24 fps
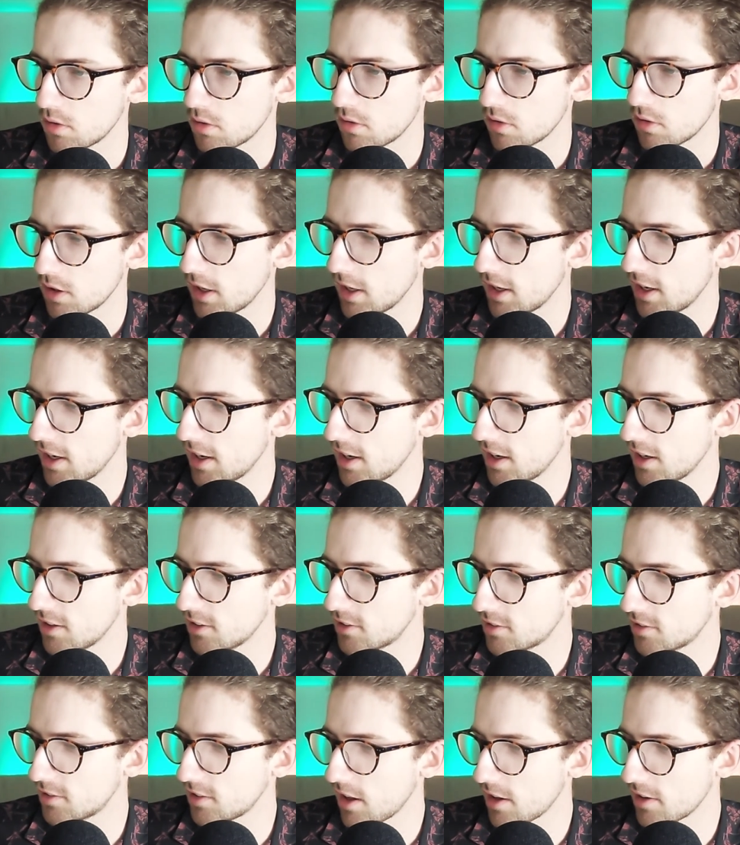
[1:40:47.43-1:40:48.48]
And
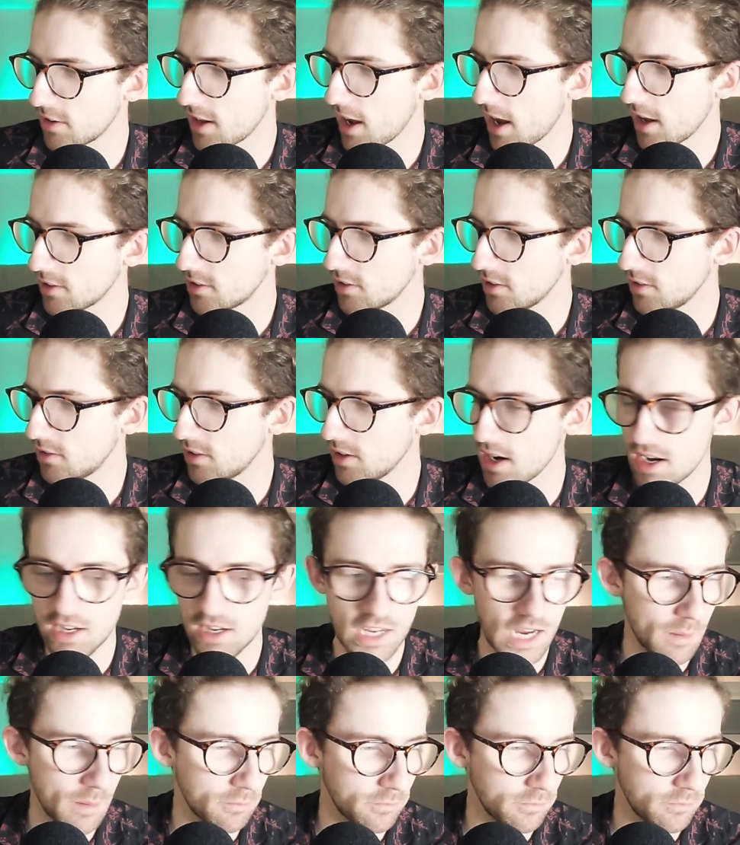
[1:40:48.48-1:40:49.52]
Sutton has indeed
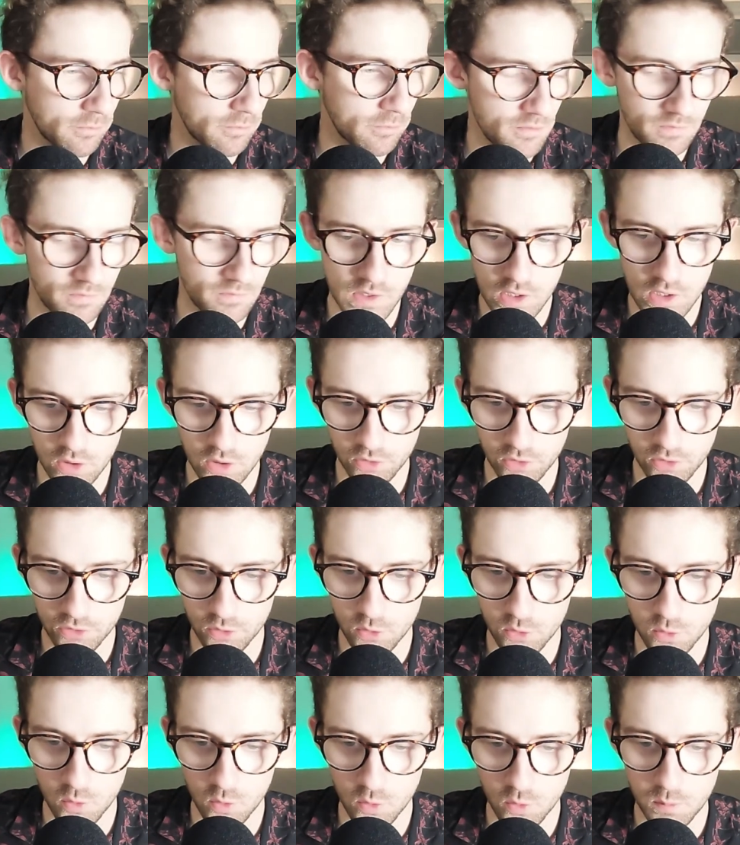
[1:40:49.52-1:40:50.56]
come from the field,
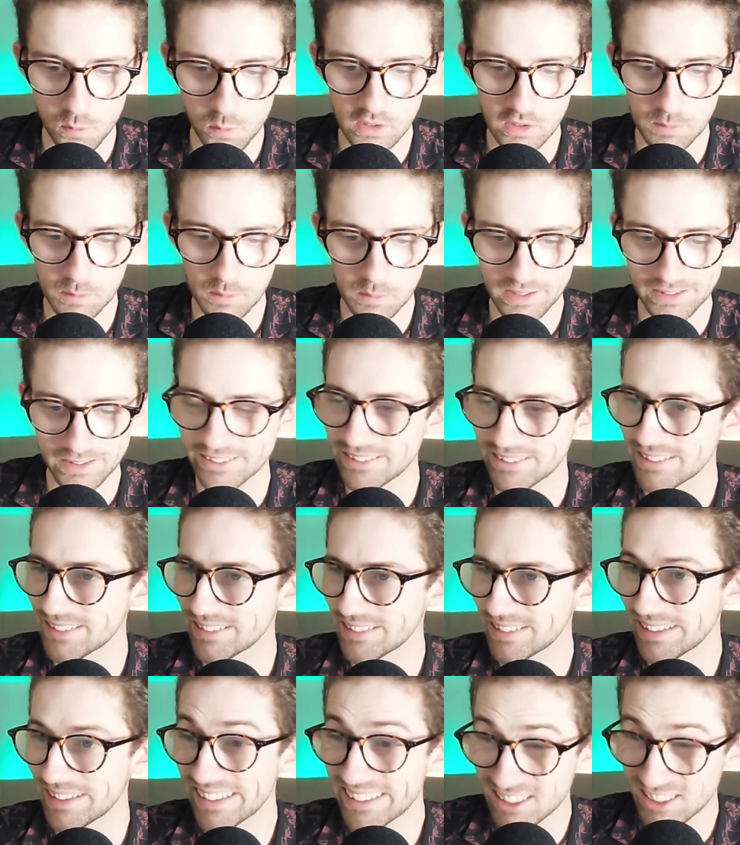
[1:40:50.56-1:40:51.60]
who picked up that
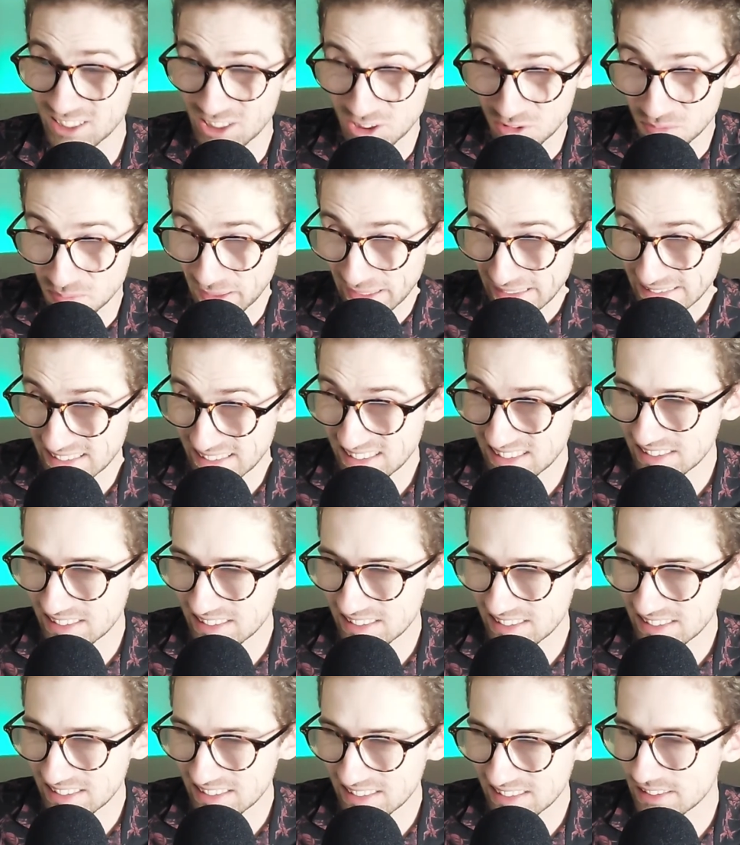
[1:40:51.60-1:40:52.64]
suspected
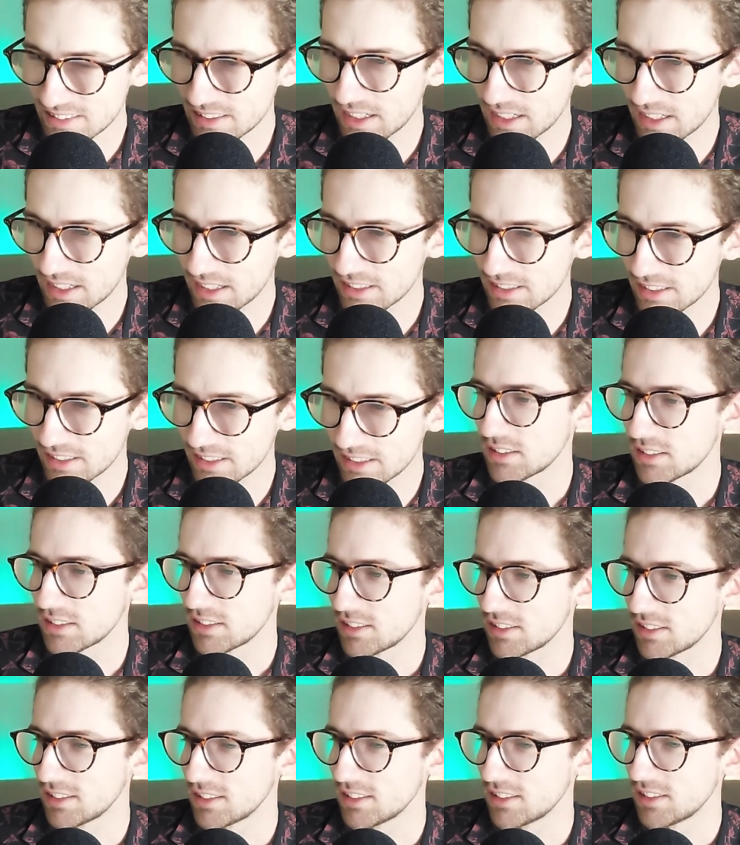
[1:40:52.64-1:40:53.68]
concussion.
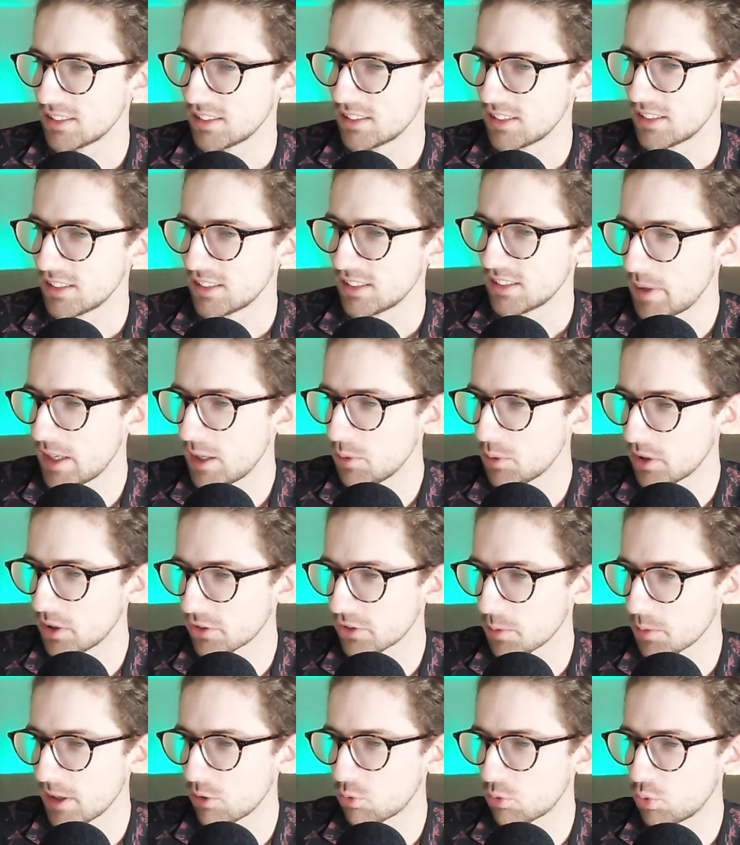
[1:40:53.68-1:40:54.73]
And meanwhile, it's
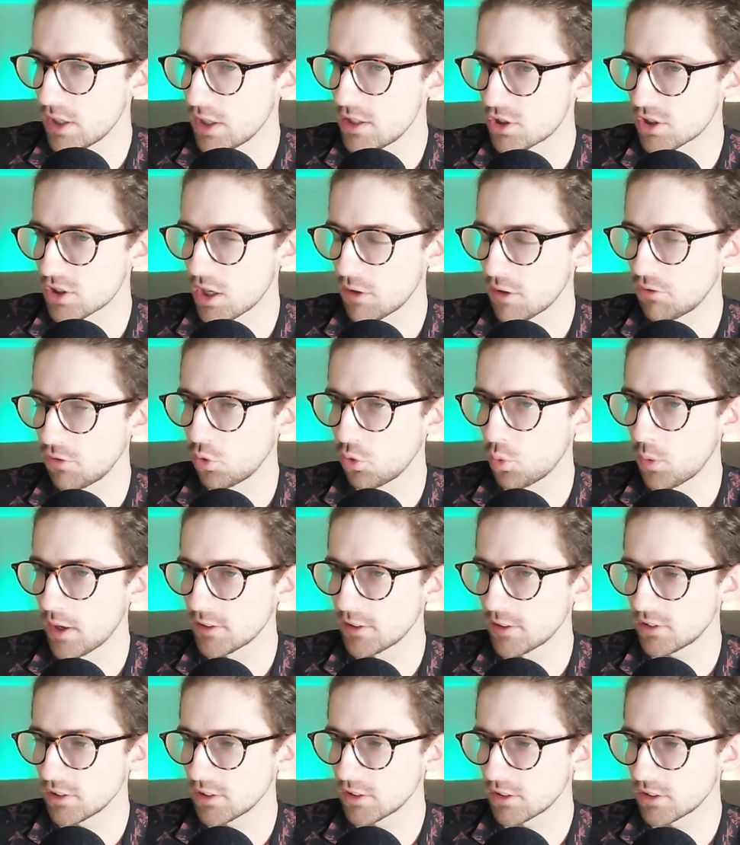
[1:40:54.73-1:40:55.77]
going to be a reshuffle for
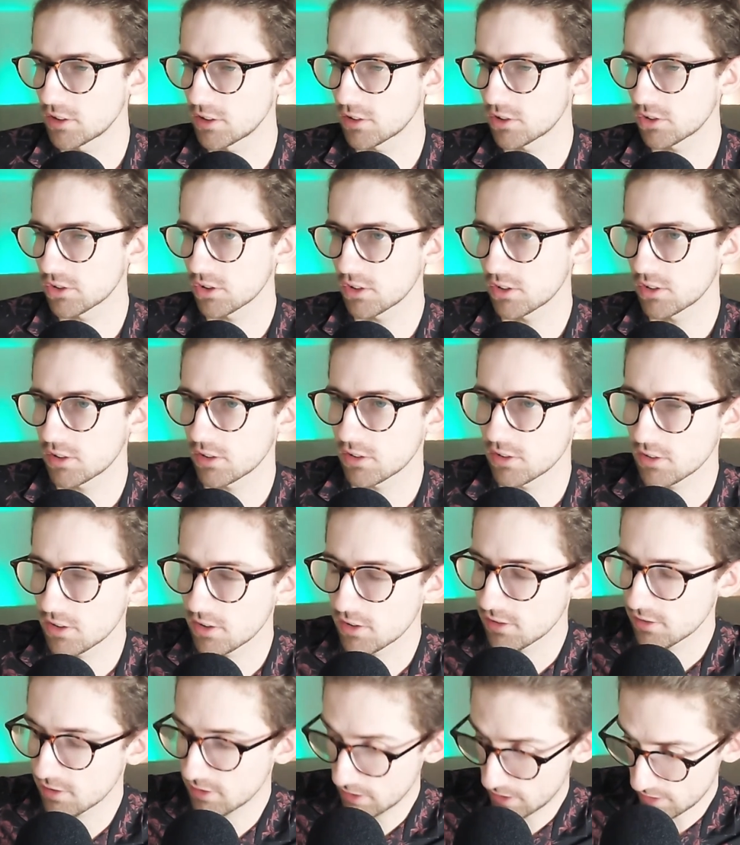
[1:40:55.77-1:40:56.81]
Western because,
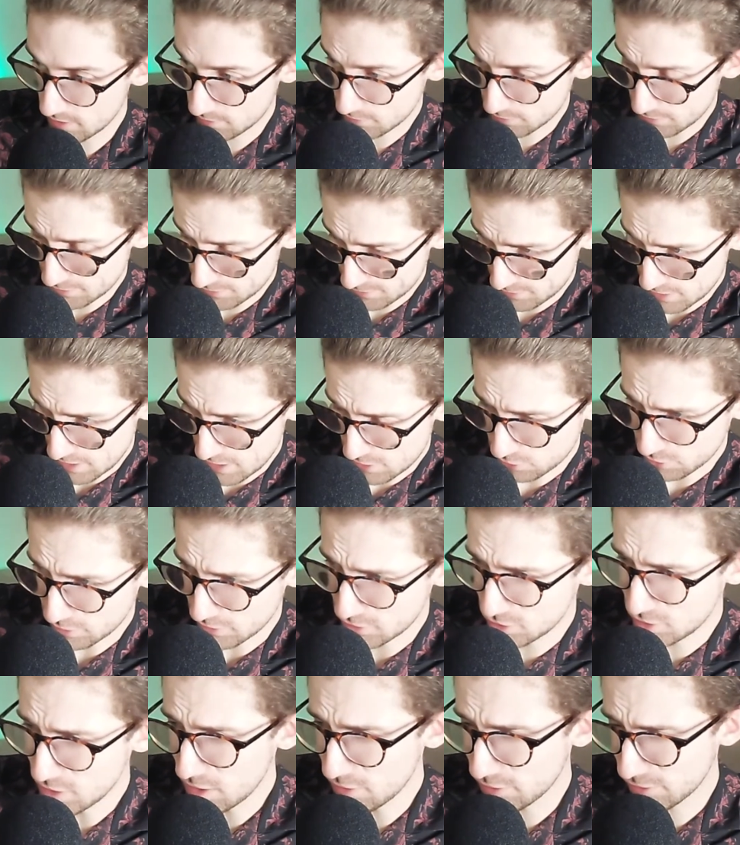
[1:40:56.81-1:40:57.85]
Jerry
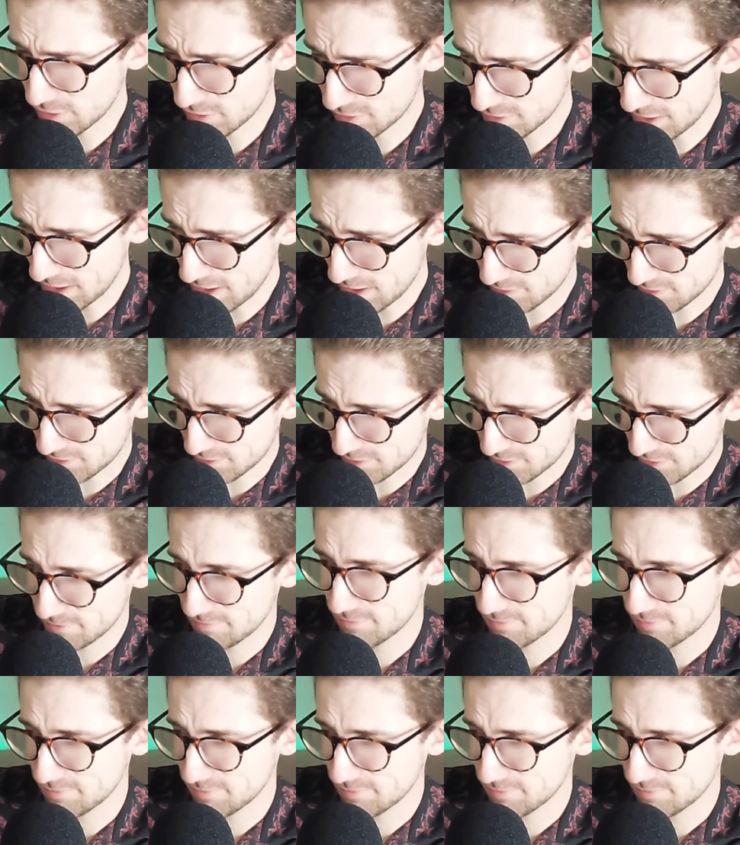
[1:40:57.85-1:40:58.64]
Skitardis.